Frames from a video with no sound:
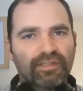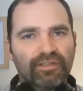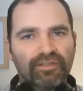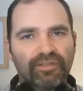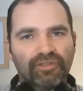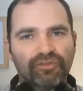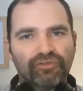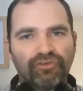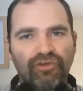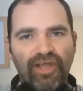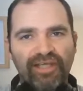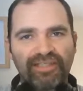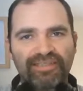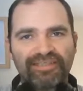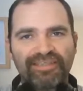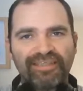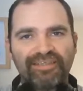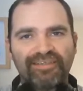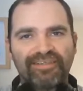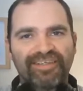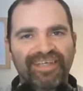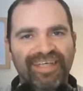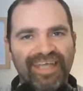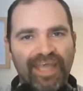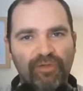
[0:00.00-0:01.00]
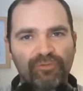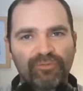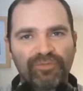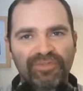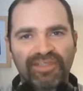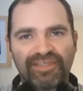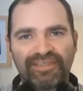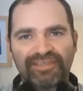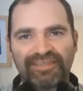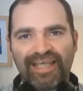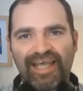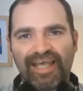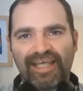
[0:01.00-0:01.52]
The Traxler
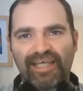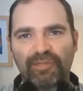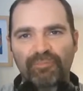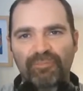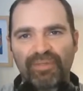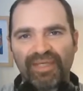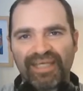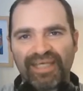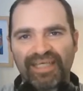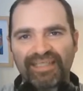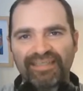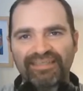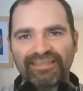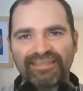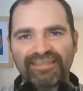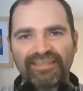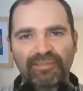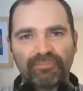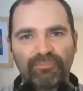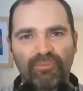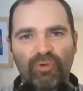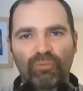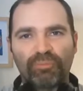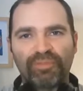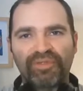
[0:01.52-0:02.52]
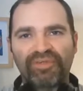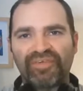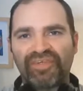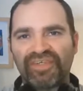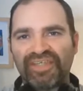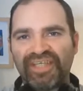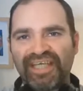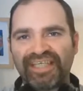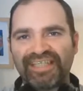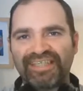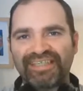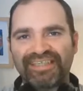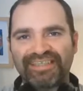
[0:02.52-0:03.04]
counterattack begins the moment the
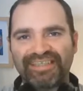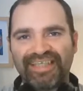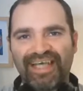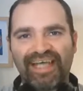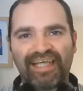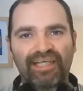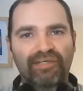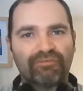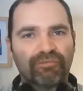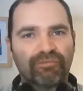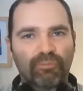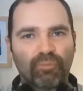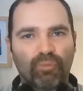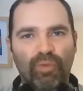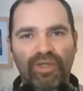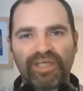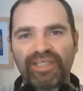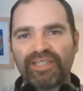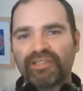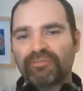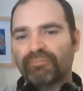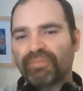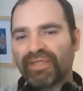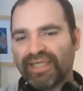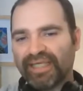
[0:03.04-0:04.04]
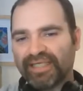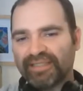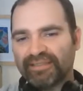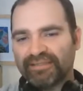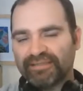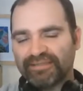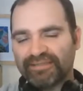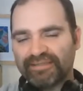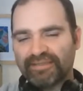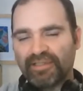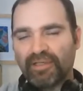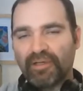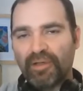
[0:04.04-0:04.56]
knight attack from white begins.